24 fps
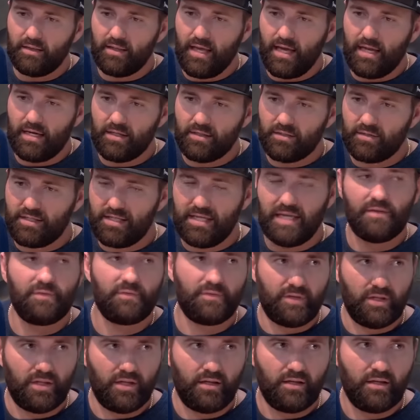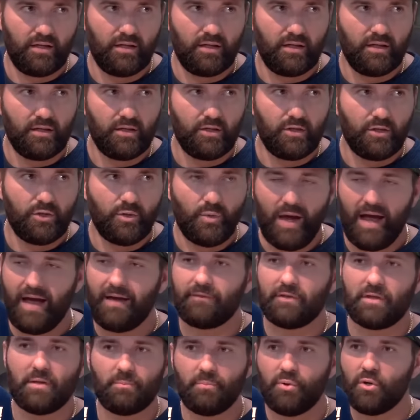that is gifted, you
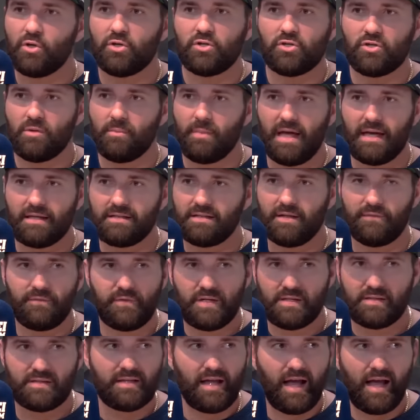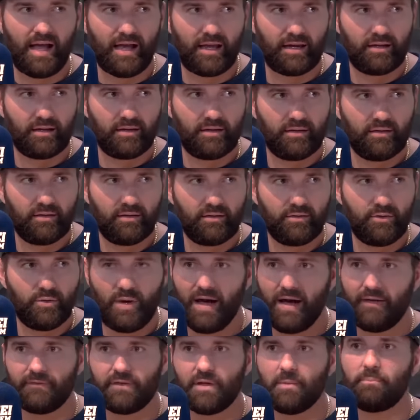have to push him as if he's not. Right.
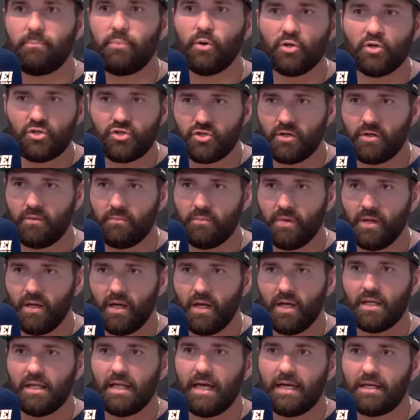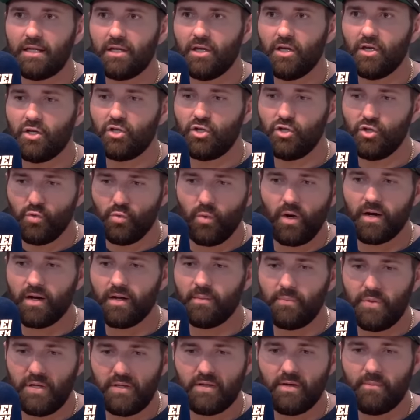You have to push him like do you want
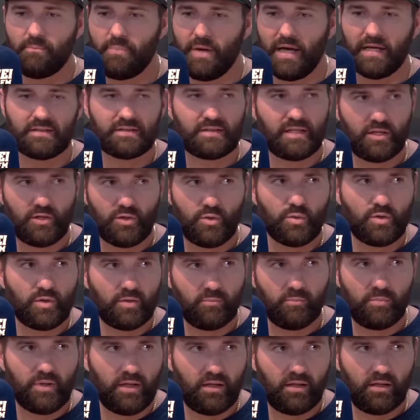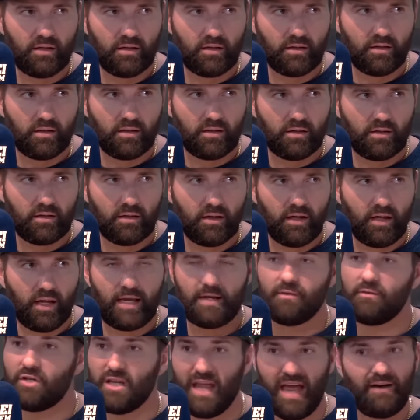to be the best that you can be?
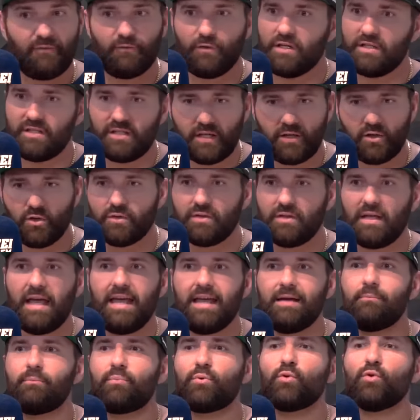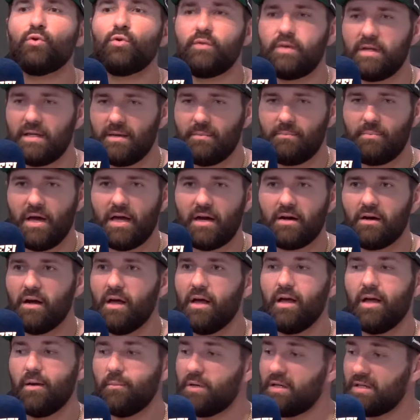And every single day improve and get better.
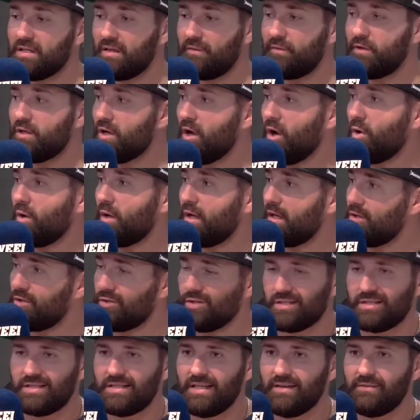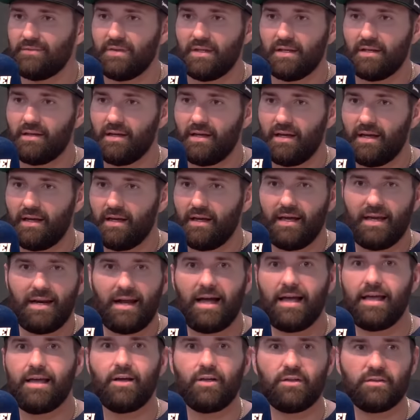Because if you don't and you just give the
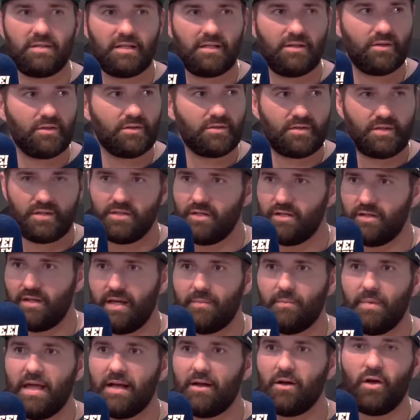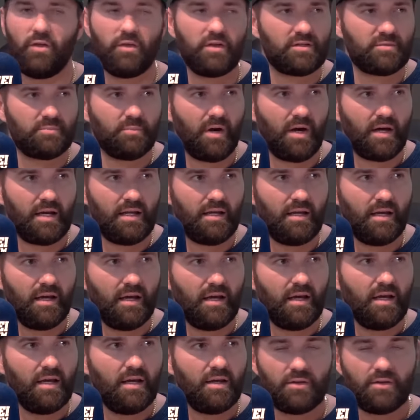NIL deals and they make all this money,
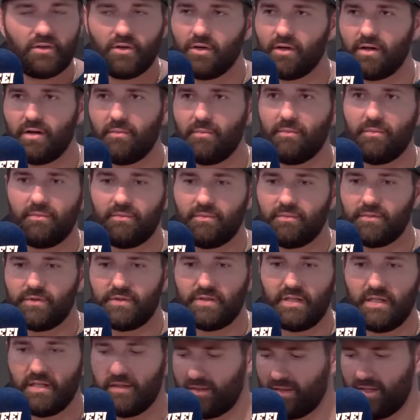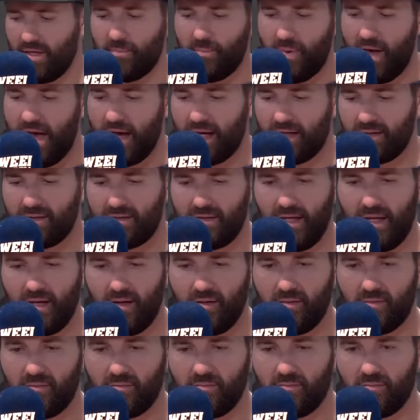they're going to sit back and
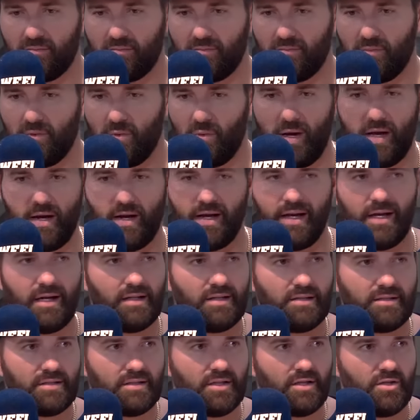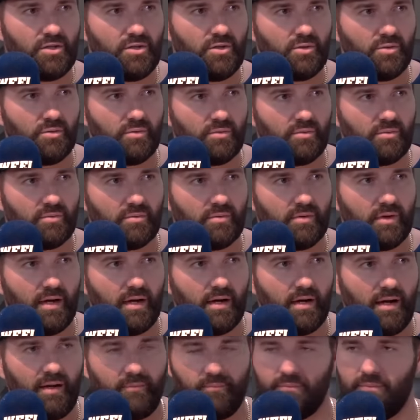say, "Well, why do I got to listen to you?
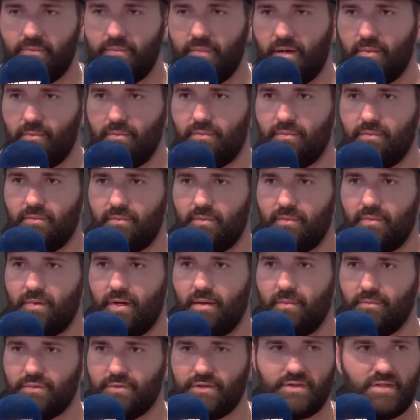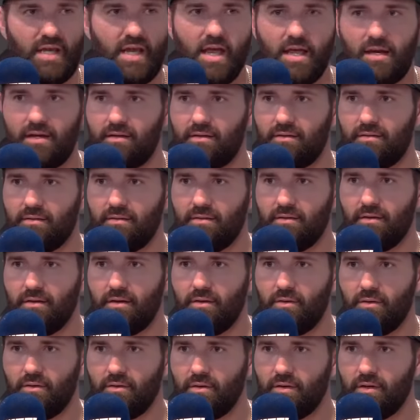I'm I'm I'm set. I'm you
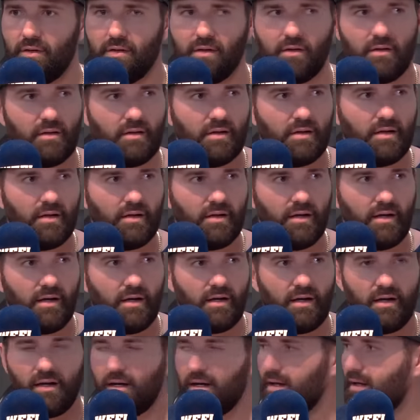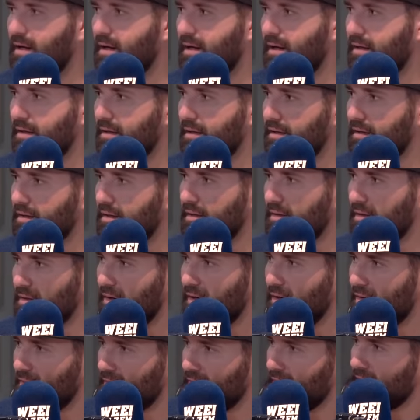know? good. Yeah, and that's a Bill's specialty. Yeah, yeah, you
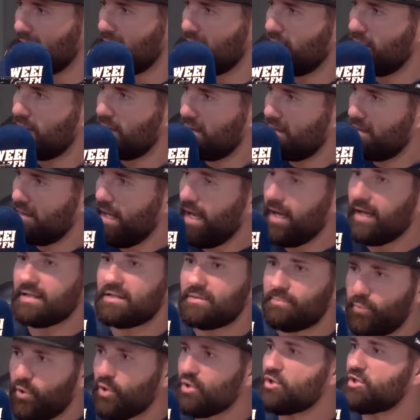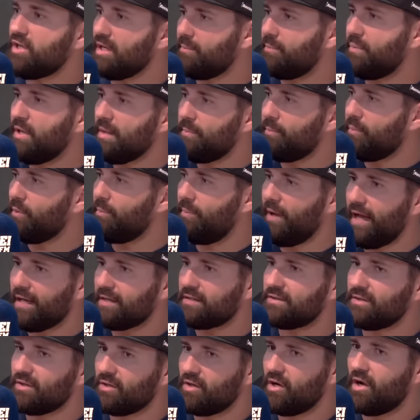know, isn't it? yeah, it's pushing people
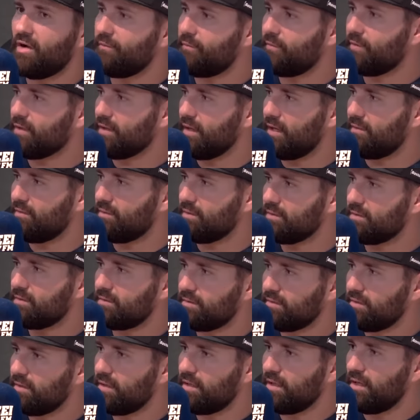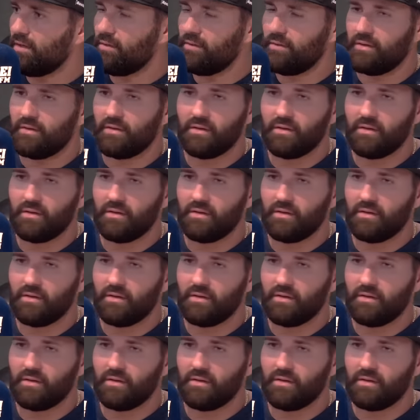past their comfort levels. Yeah. You know,